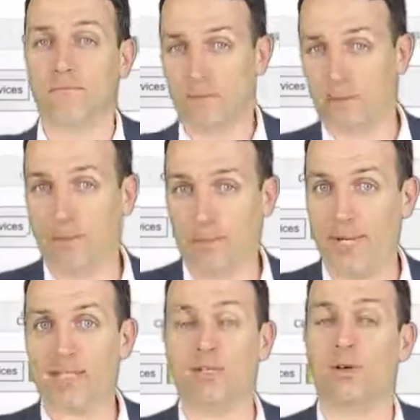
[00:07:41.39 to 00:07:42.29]
the
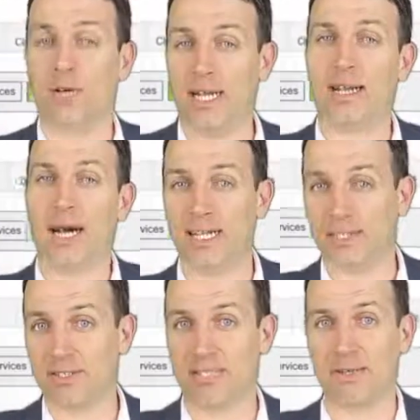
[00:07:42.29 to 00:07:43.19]
peso and
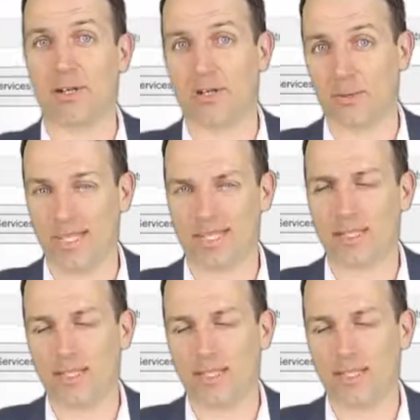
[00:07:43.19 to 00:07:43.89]
other similar risks